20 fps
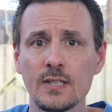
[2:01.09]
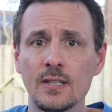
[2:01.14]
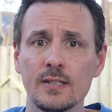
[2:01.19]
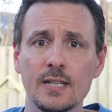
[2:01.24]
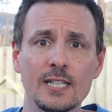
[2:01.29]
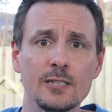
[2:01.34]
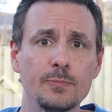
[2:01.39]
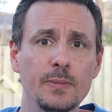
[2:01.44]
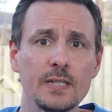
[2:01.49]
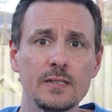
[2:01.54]

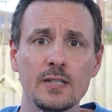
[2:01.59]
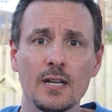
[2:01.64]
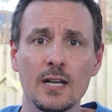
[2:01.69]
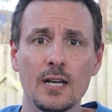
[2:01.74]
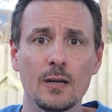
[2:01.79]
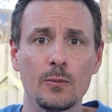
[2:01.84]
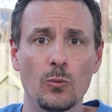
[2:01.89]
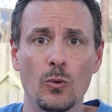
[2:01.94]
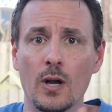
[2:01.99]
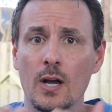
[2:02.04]
That's big
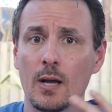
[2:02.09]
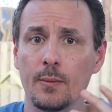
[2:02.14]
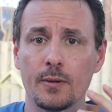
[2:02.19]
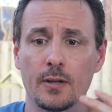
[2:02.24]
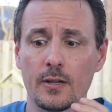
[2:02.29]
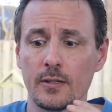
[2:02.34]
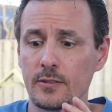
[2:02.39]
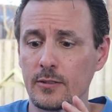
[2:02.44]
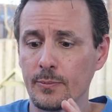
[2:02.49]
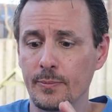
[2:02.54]
time. Why?
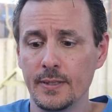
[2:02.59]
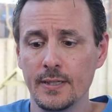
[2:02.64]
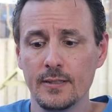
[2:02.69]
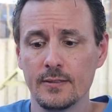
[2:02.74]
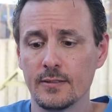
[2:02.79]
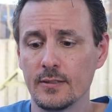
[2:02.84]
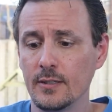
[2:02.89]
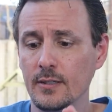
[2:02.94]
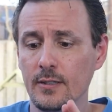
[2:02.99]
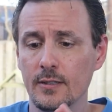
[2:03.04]
Because their P
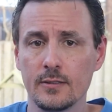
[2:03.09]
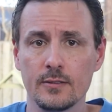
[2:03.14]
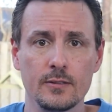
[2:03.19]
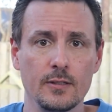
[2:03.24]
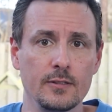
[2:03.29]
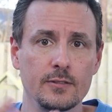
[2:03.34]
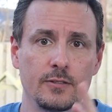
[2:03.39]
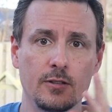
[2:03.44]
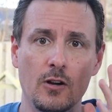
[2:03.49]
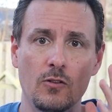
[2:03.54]
C and,
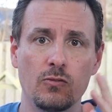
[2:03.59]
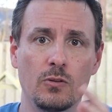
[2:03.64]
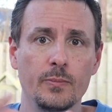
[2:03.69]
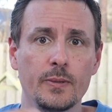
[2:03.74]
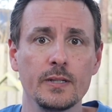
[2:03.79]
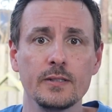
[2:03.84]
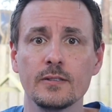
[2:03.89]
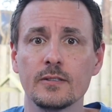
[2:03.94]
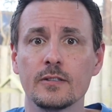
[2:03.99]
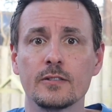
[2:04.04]
and software
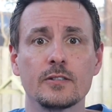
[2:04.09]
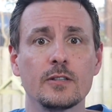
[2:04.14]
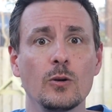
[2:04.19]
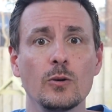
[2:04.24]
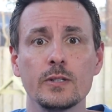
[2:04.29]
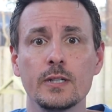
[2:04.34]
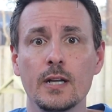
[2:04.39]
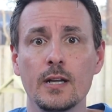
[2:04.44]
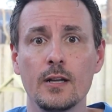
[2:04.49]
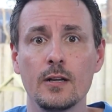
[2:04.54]
business is
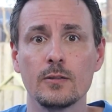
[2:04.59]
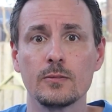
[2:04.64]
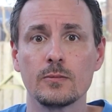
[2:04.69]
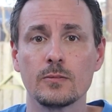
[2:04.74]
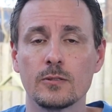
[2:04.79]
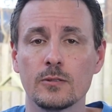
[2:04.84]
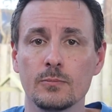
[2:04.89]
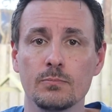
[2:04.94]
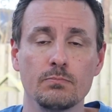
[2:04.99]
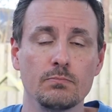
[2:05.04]
slowing down.
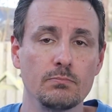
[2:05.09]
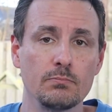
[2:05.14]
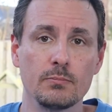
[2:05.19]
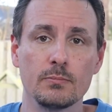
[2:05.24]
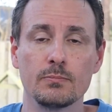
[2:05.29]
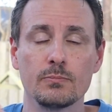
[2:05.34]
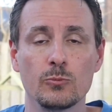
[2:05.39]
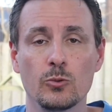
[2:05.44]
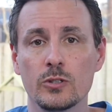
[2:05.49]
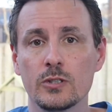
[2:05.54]
So
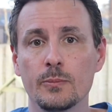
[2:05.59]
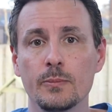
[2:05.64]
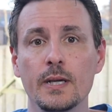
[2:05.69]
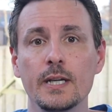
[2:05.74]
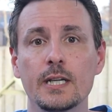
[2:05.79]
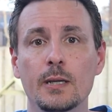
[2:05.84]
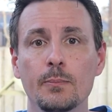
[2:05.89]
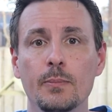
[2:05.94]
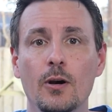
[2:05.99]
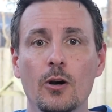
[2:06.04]
one of the
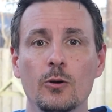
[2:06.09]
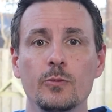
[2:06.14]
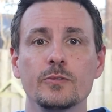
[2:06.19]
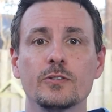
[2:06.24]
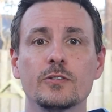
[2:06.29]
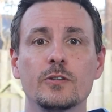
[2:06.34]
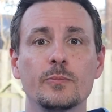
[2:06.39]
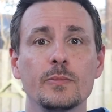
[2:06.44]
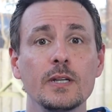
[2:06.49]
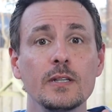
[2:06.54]
main components
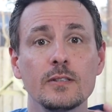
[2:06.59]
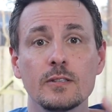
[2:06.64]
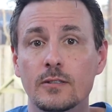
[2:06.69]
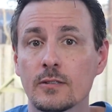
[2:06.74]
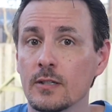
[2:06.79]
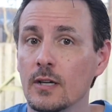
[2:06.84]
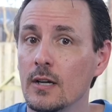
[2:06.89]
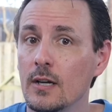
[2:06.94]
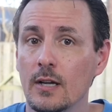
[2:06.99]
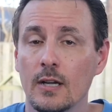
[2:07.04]
of their
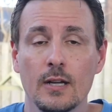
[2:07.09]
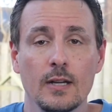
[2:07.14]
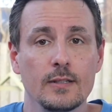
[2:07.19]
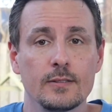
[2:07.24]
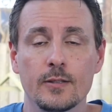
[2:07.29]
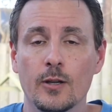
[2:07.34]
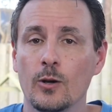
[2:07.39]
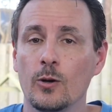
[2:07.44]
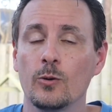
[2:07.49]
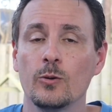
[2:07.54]
business.
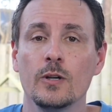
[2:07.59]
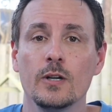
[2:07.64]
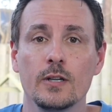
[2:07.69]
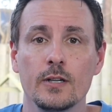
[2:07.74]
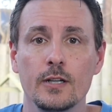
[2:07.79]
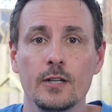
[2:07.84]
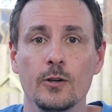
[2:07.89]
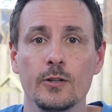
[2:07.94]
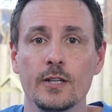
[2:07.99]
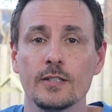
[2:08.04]
So,
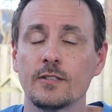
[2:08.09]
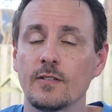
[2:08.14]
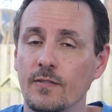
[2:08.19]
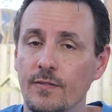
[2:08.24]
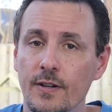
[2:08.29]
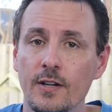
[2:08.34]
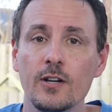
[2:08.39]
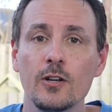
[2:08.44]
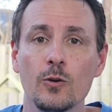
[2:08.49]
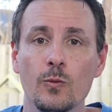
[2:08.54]
you know, and that's a
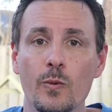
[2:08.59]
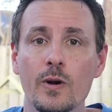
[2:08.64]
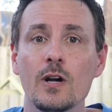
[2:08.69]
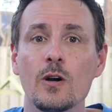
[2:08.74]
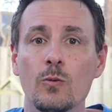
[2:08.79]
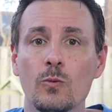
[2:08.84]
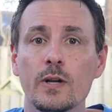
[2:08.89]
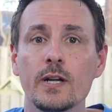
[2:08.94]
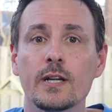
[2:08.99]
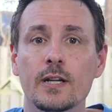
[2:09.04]
very
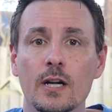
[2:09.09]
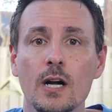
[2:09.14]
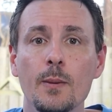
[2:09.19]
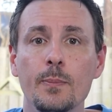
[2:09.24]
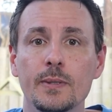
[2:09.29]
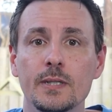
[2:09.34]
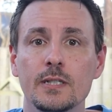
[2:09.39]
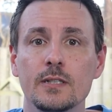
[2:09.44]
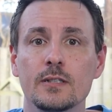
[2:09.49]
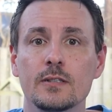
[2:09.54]
well-run
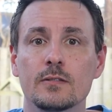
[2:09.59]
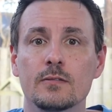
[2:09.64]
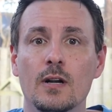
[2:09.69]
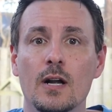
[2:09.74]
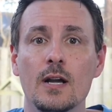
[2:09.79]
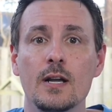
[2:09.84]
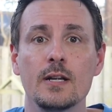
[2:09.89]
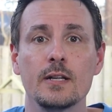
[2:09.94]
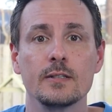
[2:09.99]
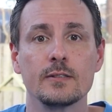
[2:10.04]
company,
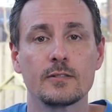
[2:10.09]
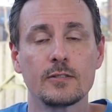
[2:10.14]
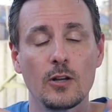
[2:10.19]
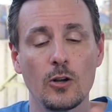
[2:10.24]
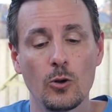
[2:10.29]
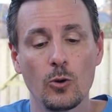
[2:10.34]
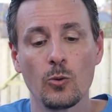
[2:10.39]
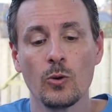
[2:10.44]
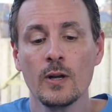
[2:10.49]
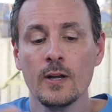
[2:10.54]
right? And
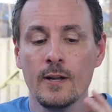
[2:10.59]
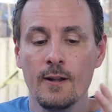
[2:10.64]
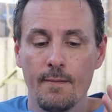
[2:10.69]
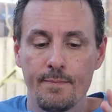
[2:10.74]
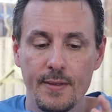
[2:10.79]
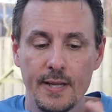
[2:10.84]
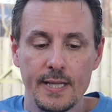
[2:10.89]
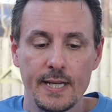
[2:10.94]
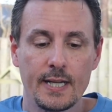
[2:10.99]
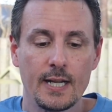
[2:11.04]
so
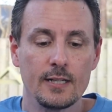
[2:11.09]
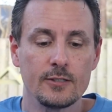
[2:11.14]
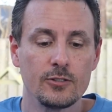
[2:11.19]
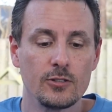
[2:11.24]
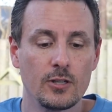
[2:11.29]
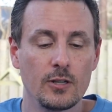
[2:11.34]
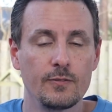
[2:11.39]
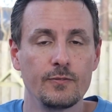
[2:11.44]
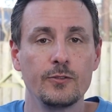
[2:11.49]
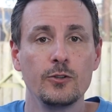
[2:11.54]
I think that kind of
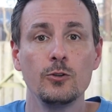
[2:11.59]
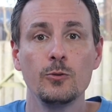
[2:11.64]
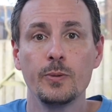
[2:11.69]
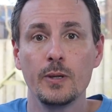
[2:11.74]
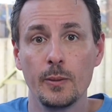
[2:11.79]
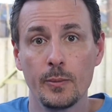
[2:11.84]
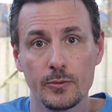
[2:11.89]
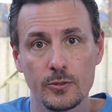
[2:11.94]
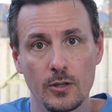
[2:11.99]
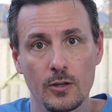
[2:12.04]
took a few
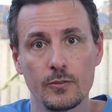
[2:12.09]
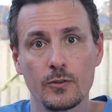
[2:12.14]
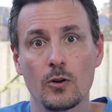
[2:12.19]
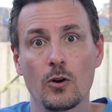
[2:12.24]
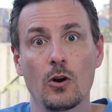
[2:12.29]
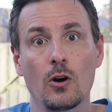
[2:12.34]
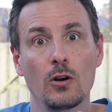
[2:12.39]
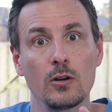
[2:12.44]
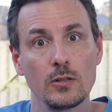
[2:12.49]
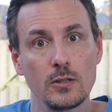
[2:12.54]
people off
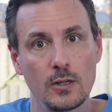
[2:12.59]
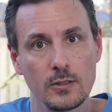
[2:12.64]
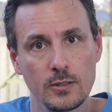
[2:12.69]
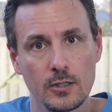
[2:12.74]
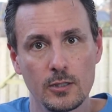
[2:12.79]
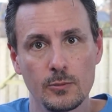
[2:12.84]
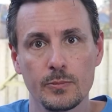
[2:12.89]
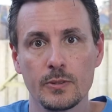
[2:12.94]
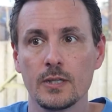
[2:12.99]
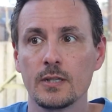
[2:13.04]
guard a
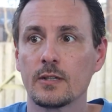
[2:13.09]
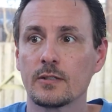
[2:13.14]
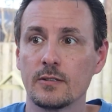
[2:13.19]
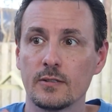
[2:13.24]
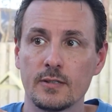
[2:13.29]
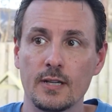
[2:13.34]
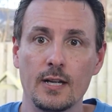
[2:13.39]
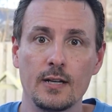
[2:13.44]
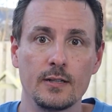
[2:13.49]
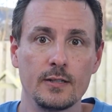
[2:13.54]
little bit because
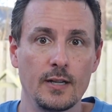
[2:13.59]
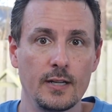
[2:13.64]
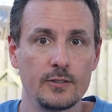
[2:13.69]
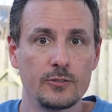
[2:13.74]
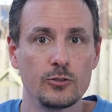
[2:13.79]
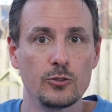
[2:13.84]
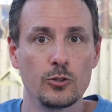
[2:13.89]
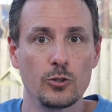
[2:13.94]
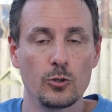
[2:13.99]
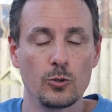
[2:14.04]
it's had a
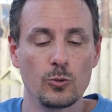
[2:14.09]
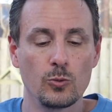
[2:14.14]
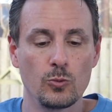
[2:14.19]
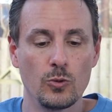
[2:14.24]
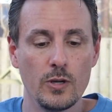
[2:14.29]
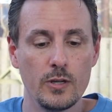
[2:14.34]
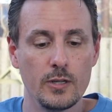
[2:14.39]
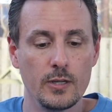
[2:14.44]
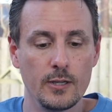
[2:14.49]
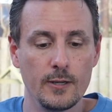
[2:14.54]
nice little
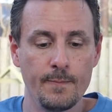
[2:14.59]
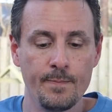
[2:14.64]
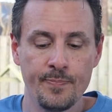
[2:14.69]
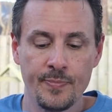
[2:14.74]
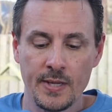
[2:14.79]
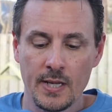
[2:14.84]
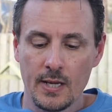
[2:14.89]
run-up.